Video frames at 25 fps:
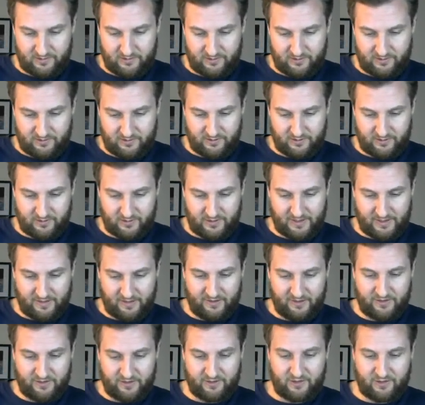So I
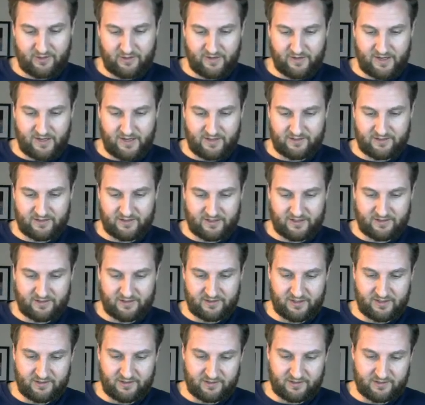have integral of x, that
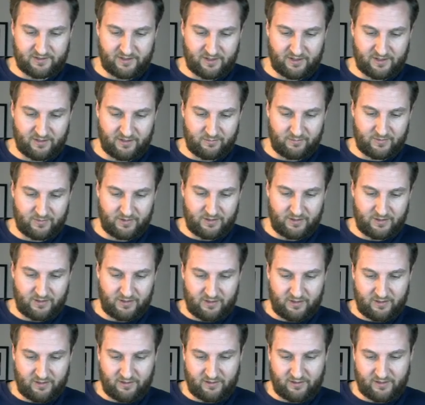stays the same.
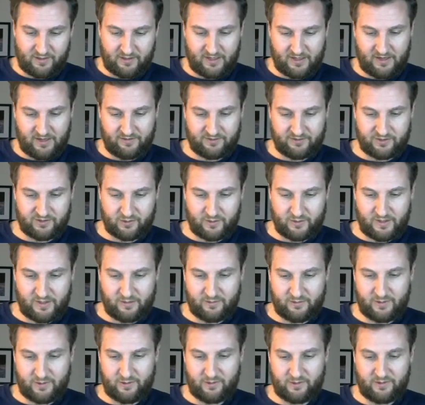And I have
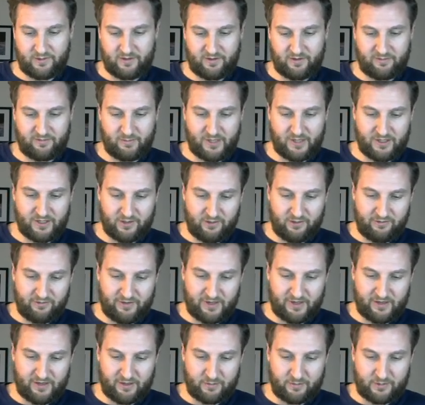square root of my new
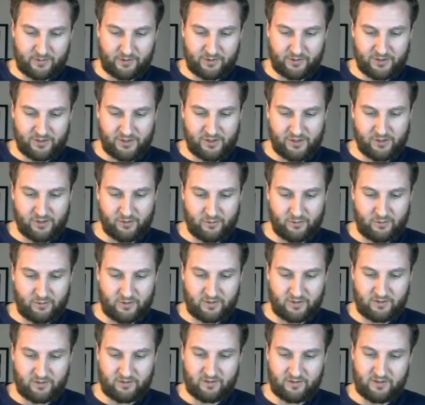variable u.
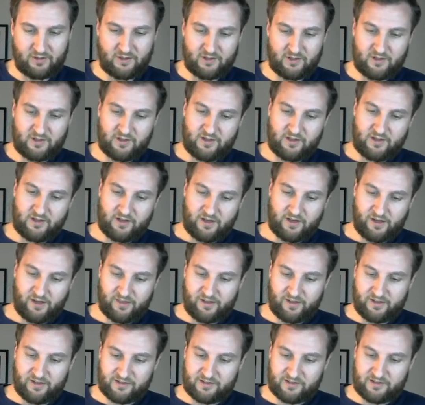
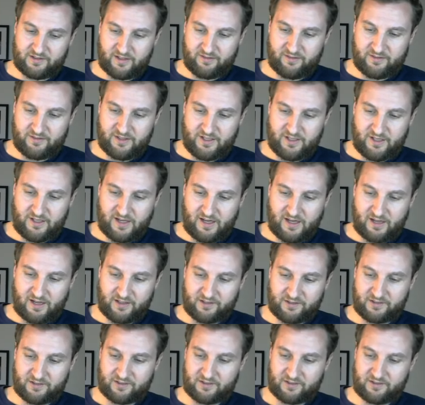And then instead of
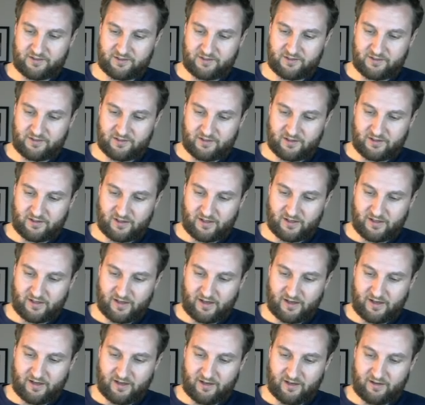dx, I
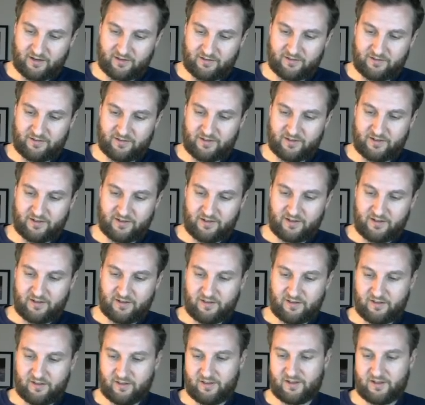have
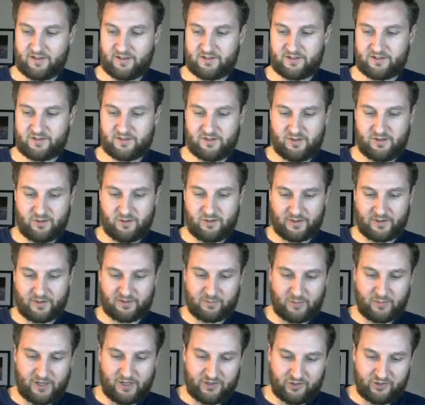this new
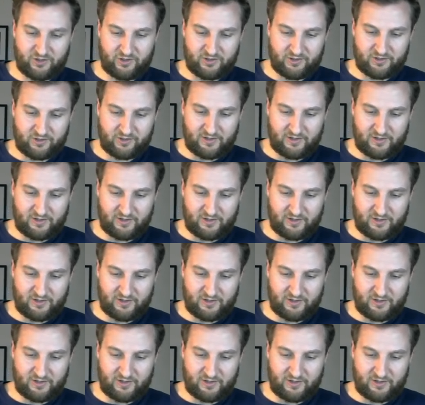expression.